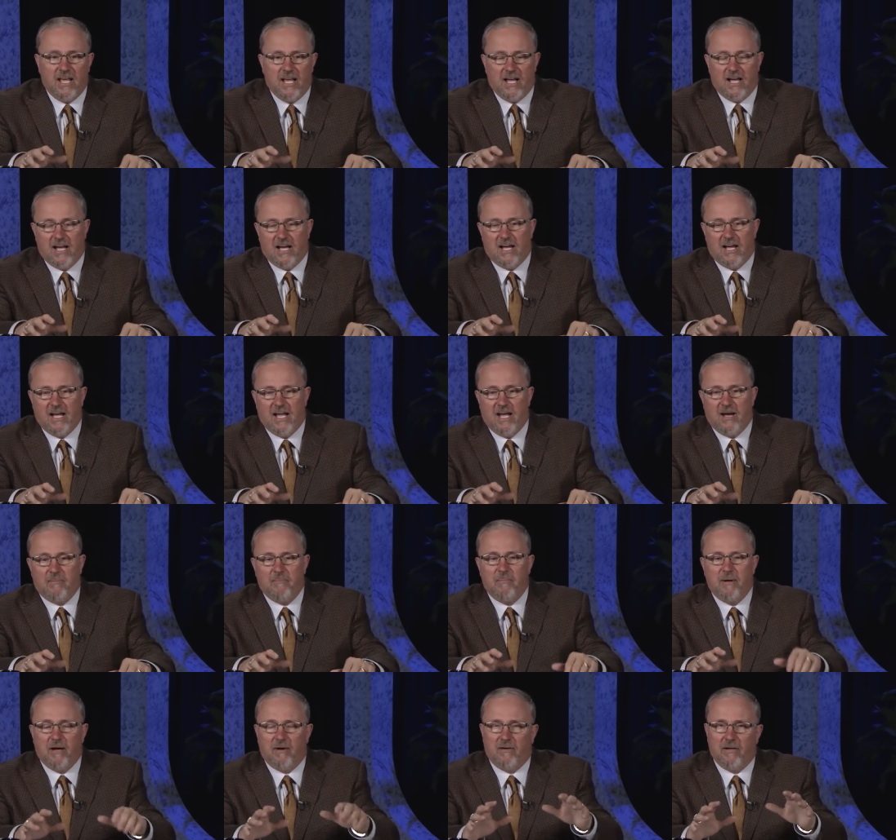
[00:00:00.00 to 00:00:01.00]
how
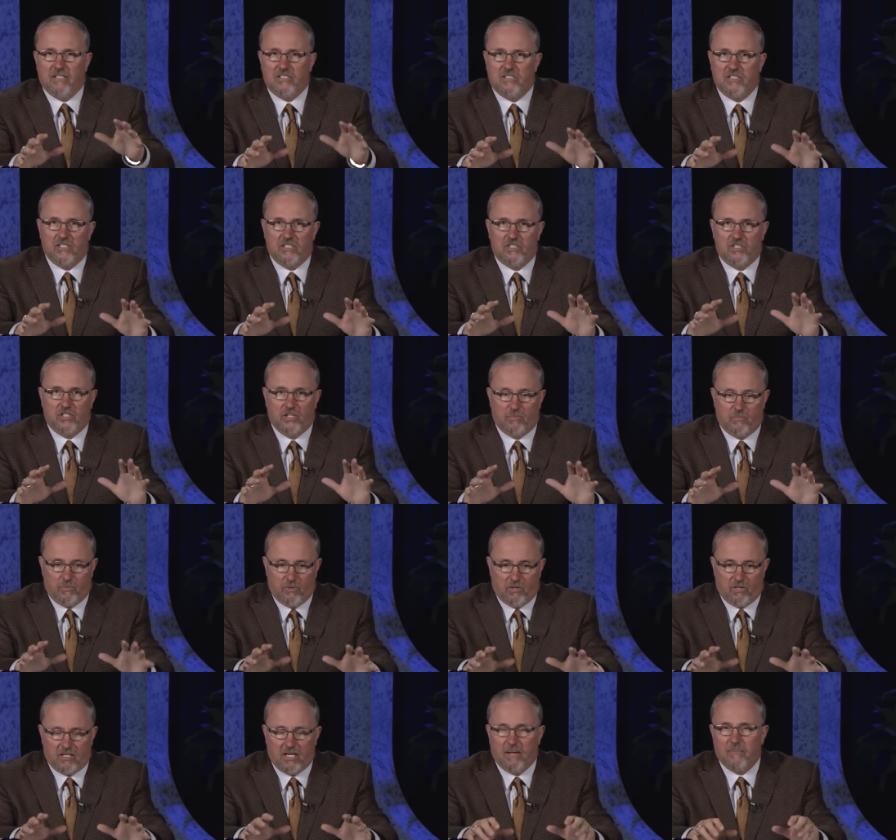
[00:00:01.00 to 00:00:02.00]
marriage should
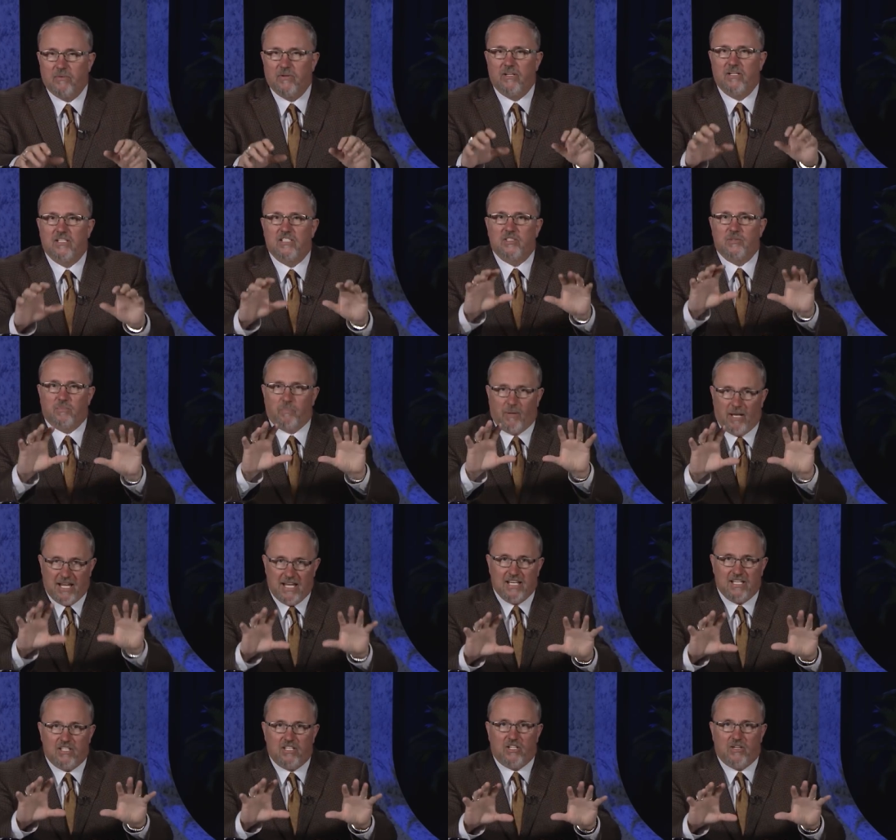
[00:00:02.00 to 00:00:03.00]
work. I'm going to
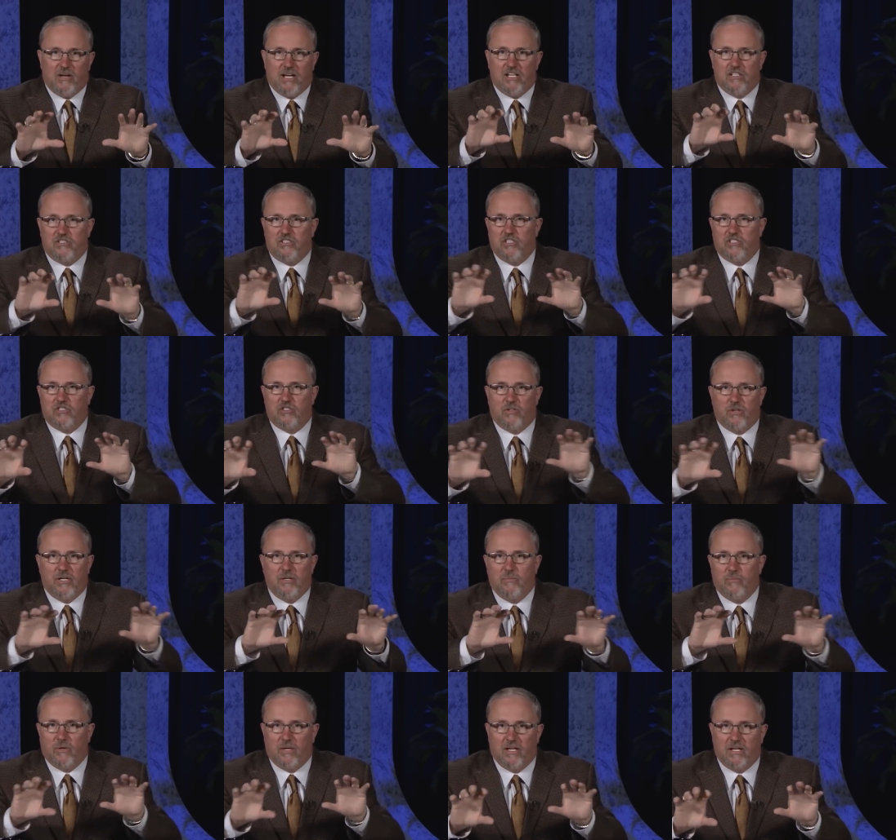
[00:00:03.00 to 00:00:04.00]
explain to you how you should
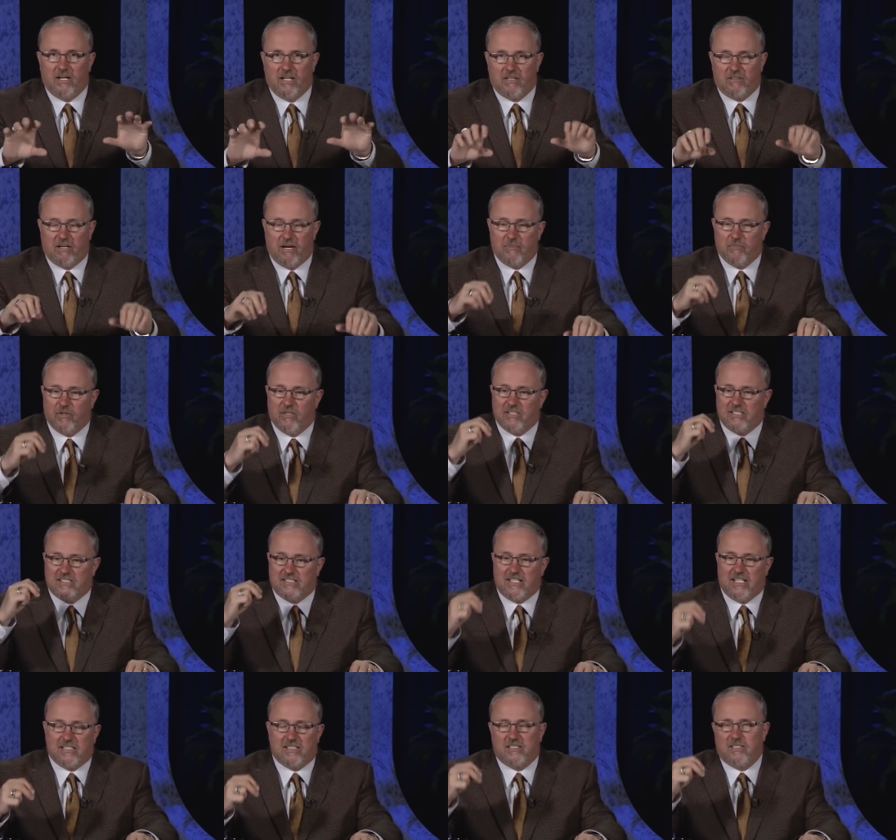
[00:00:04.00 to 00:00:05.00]
treat one another. I'm going to
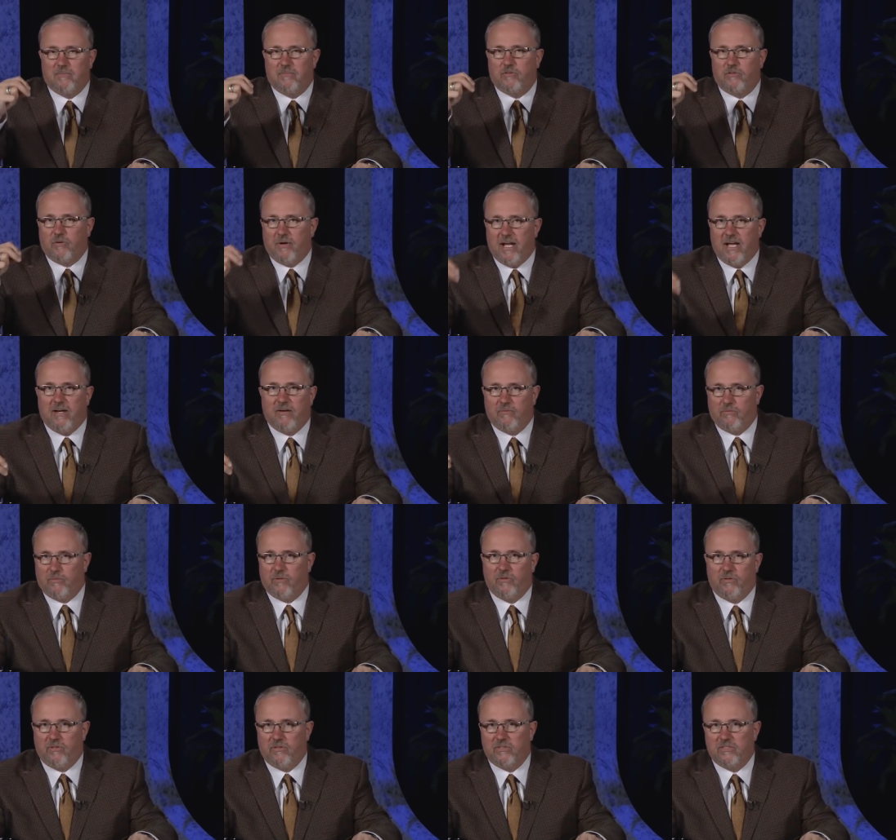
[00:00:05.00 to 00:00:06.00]
set some ground
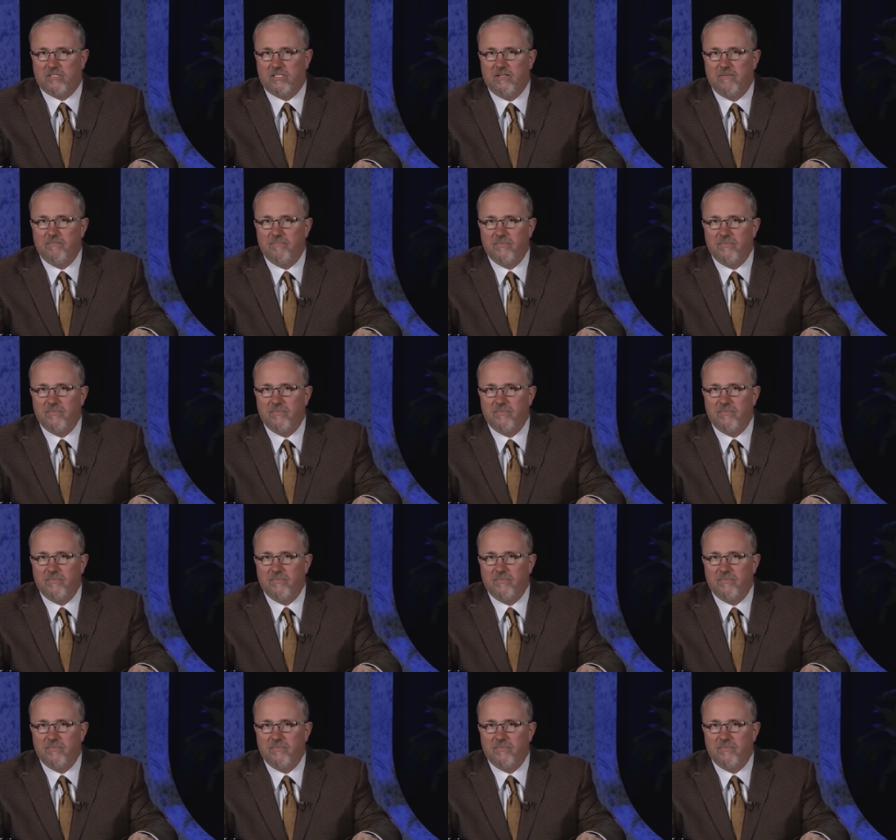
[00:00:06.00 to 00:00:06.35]
rules